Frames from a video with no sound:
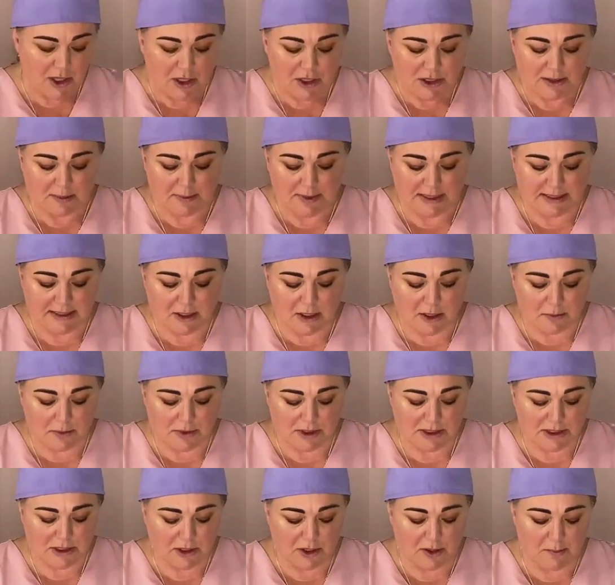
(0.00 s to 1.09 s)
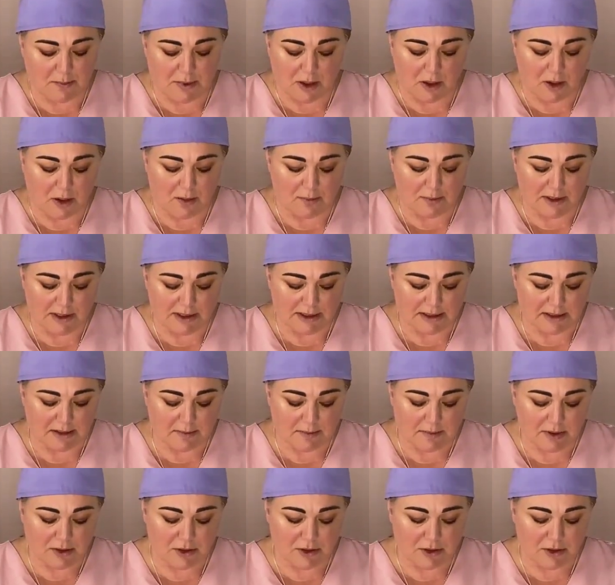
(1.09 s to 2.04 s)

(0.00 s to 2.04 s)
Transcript: So I'm going to start with the sodium bicarbonate and I'm